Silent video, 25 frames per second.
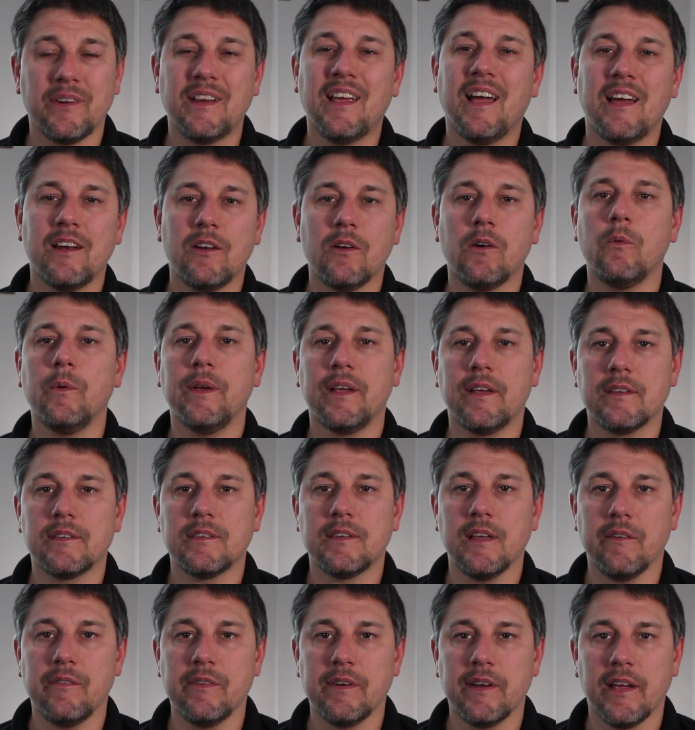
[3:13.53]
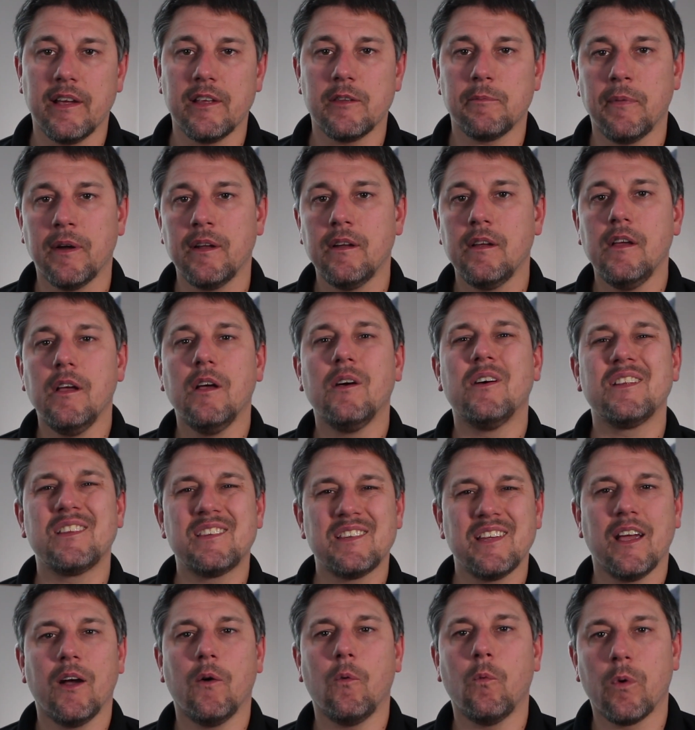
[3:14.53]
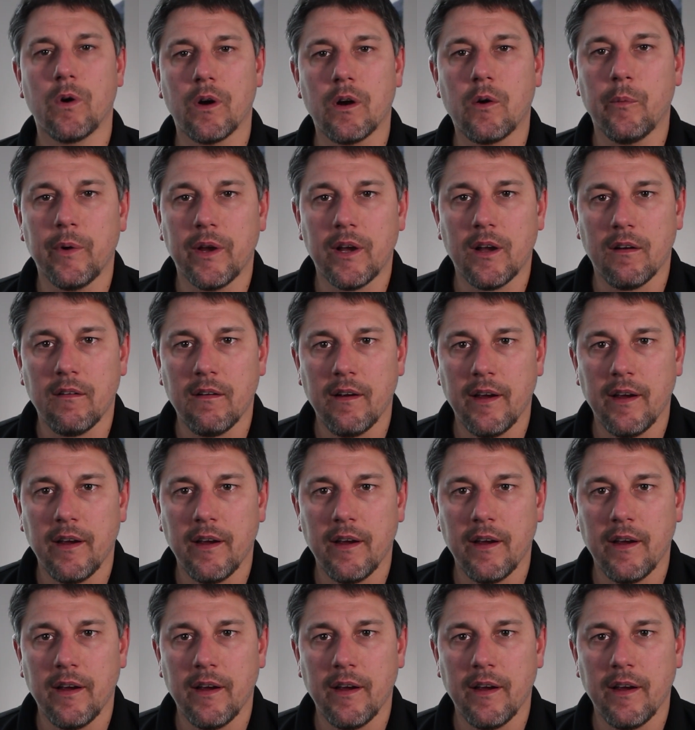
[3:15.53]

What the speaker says: Yeah, I know a week is 7 days, but let's say a work week, all